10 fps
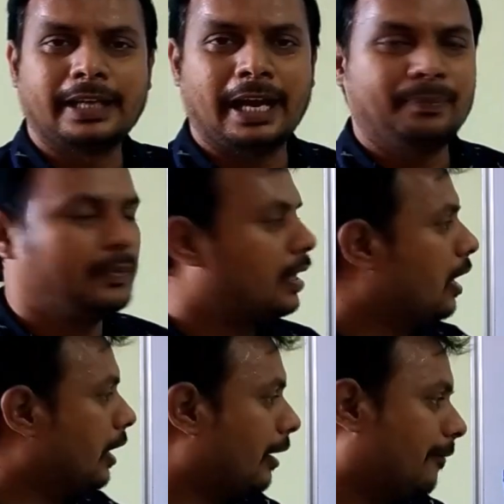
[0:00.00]
time,
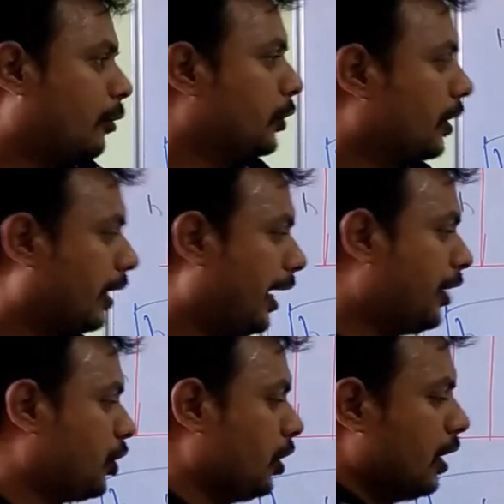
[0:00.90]
and of course
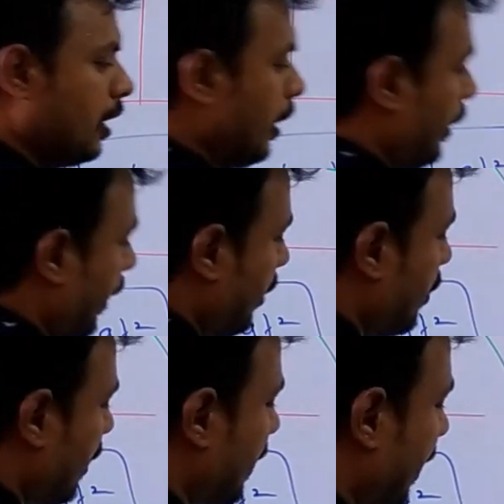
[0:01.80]
range.
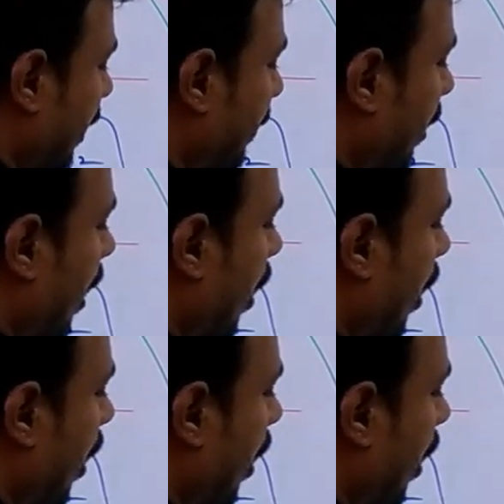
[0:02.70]
Range is nothing but